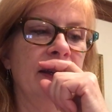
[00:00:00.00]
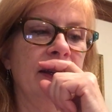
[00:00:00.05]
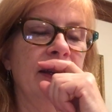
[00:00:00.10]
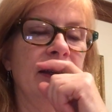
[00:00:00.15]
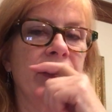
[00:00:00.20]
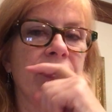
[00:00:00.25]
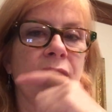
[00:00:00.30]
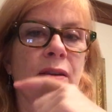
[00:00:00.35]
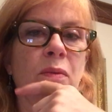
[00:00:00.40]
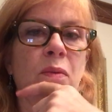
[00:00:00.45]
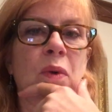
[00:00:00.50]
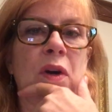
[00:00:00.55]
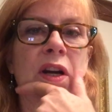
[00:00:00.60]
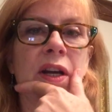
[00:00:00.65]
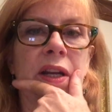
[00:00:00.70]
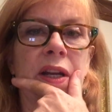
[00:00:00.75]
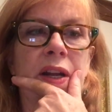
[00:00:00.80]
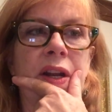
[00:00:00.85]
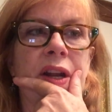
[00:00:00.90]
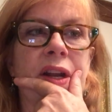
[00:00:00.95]
he said,
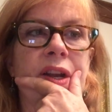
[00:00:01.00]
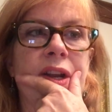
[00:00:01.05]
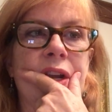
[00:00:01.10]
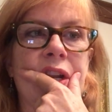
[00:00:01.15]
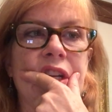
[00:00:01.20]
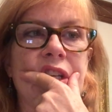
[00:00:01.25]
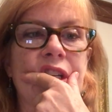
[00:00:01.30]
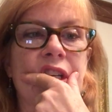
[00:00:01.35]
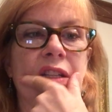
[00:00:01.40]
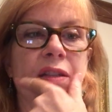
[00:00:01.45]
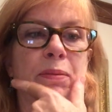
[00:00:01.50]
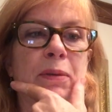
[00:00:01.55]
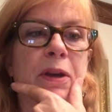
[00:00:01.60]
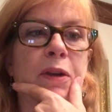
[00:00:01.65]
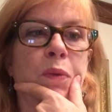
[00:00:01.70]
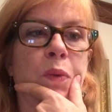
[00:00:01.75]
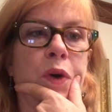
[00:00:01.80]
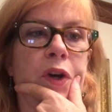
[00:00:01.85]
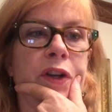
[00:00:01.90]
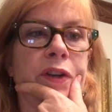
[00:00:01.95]
what? He texted
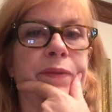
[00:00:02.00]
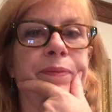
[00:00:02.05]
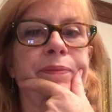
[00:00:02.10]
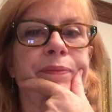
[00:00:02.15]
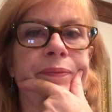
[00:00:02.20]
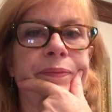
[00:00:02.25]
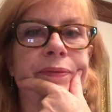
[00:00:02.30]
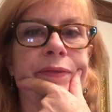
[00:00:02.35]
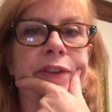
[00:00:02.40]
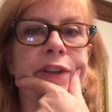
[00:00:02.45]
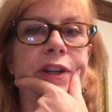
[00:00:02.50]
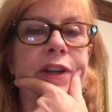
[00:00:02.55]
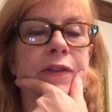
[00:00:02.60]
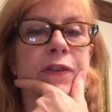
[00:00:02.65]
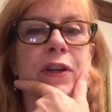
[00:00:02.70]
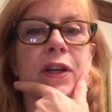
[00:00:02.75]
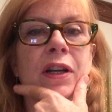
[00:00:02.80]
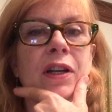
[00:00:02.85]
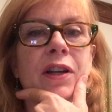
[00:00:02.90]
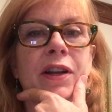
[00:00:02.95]
back, what? Never
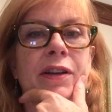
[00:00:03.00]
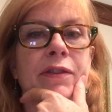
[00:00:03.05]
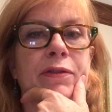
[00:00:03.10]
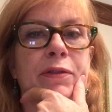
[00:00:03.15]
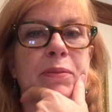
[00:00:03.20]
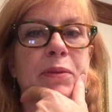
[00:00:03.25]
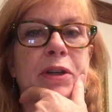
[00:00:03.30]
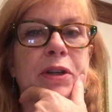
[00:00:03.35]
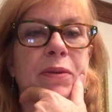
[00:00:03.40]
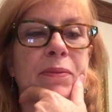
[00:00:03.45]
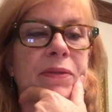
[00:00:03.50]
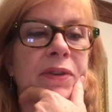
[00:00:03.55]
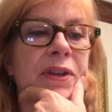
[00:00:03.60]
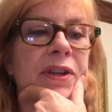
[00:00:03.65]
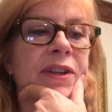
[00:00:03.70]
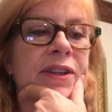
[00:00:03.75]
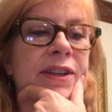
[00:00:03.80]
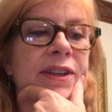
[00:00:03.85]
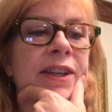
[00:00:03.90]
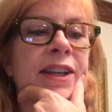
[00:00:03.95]
get a lot from him.
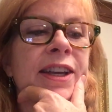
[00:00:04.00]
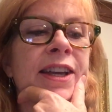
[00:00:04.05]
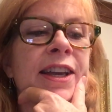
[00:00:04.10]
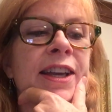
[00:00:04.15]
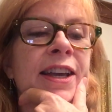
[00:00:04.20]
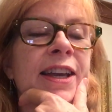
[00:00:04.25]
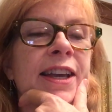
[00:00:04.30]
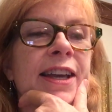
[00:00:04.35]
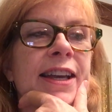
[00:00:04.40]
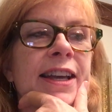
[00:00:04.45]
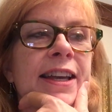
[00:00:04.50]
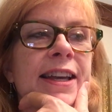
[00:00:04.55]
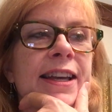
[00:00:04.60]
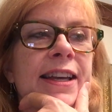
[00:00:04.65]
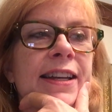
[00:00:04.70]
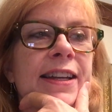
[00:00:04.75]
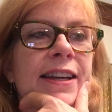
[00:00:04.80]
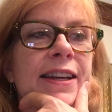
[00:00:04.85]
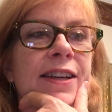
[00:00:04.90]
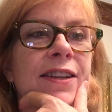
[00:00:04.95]

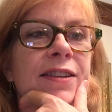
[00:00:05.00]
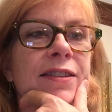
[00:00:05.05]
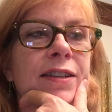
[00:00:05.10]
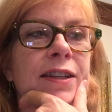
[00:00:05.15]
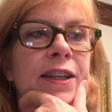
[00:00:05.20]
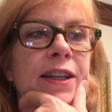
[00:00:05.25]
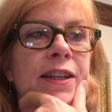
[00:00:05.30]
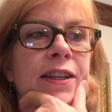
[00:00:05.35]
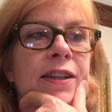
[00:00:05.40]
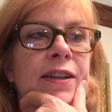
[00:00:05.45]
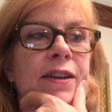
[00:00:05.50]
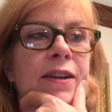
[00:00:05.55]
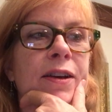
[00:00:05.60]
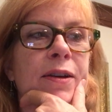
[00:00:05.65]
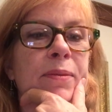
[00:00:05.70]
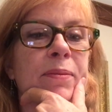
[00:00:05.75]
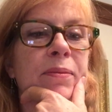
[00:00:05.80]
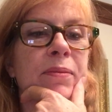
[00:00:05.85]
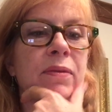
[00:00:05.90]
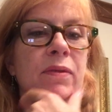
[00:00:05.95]
And I said,
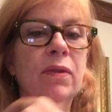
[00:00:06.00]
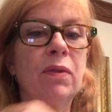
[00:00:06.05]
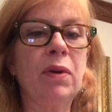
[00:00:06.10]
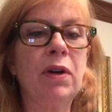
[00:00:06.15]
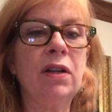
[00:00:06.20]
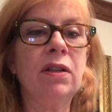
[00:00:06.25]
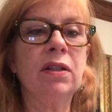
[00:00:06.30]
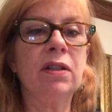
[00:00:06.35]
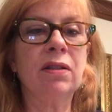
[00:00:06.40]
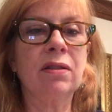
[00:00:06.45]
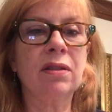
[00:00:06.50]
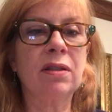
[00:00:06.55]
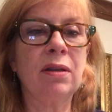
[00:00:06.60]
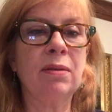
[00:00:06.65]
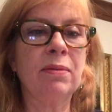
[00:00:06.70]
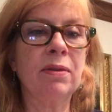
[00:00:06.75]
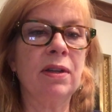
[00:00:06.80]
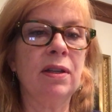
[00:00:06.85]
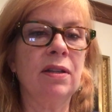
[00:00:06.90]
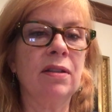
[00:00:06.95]
well, it's
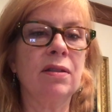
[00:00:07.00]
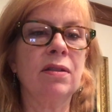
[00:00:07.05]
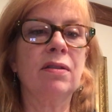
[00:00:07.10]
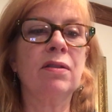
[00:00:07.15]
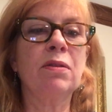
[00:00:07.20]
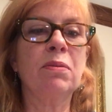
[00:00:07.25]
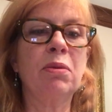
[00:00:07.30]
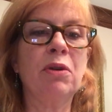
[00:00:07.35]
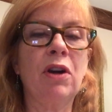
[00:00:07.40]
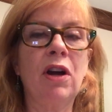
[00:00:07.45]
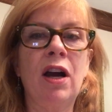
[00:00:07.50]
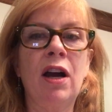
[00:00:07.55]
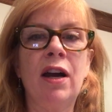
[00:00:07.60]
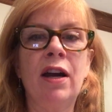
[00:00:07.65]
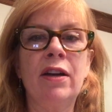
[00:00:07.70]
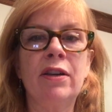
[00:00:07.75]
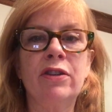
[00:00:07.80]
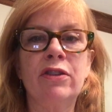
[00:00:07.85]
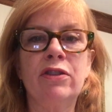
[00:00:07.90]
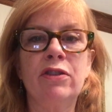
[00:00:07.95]
something, it's a
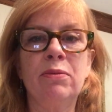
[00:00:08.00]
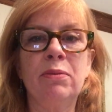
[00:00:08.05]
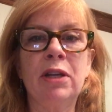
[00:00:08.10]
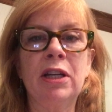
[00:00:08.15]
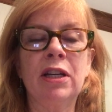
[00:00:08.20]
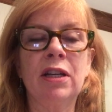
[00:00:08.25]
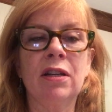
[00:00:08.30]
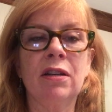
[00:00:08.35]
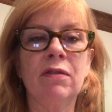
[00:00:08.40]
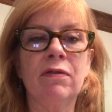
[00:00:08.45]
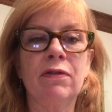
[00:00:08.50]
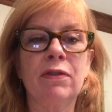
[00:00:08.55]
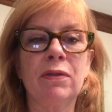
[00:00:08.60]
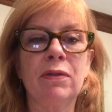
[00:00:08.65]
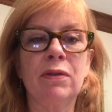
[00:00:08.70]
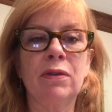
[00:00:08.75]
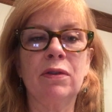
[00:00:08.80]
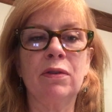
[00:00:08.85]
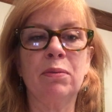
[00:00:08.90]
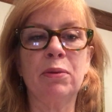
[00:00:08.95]
surprise. You may get it
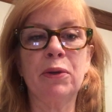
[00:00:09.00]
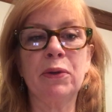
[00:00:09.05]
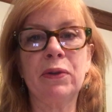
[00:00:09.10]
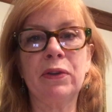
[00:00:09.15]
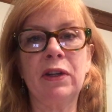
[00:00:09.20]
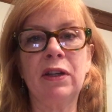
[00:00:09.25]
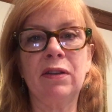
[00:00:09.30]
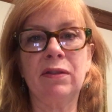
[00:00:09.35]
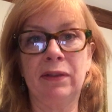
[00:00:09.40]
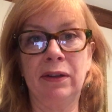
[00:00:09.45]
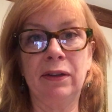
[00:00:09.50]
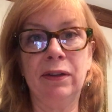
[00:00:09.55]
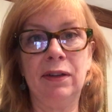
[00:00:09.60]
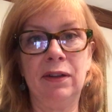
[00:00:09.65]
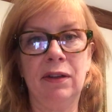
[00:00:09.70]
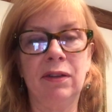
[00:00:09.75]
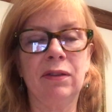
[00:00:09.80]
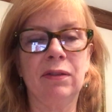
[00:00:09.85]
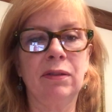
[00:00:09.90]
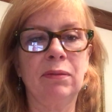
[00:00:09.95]
for your birthdays, and
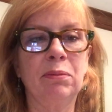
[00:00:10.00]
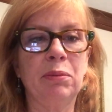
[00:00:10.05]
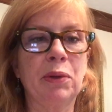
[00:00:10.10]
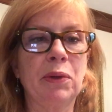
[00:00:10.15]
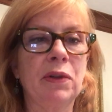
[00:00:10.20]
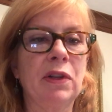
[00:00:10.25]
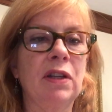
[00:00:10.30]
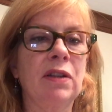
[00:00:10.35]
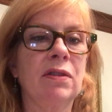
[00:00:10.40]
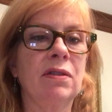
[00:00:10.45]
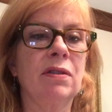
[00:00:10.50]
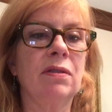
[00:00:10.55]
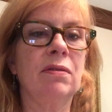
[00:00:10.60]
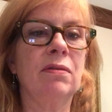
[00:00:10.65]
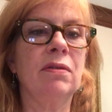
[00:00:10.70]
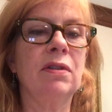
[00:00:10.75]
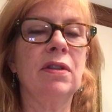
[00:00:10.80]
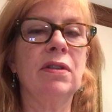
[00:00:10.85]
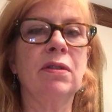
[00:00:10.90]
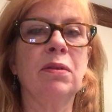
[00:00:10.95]
his birthday's
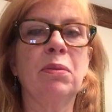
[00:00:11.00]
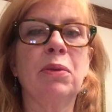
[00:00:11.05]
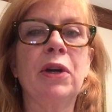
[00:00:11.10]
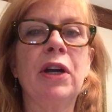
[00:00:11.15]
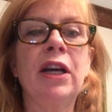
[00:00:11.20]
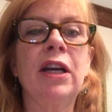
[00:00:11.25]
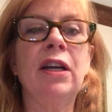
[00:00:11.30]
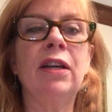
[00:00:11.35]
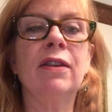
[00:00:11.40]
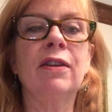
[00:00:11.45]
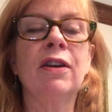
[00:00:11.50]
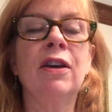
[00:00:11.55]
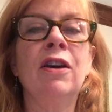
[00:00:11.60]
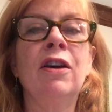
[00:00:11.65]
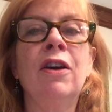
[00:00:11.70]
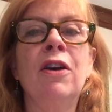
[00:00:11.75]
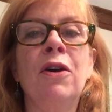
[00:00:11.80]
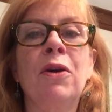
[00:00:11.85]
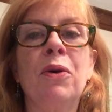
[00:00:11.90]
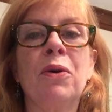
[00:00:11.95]
December 8th,
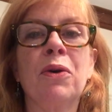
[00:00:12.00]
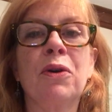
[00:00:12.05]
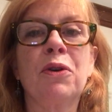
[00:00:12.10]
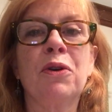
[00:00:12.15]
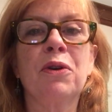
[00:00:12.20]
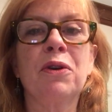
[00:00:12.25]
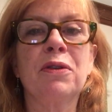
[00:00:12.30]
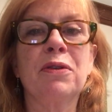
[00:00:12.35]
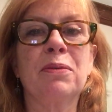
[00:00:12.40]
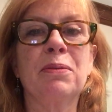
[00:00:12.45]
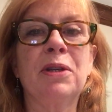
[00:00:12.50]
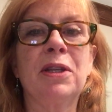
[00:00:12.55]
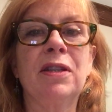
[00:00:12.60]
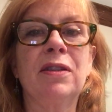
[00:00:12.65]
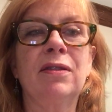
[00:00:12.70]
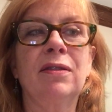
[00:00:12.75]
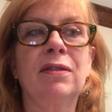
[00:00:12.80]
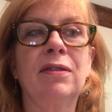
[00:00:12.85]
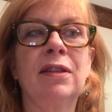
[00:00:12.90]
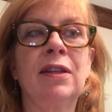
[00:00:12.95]
or
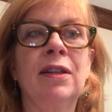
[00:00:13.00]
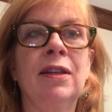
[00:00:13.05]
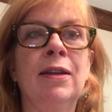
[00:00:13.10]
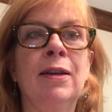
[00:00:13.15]
Christmas,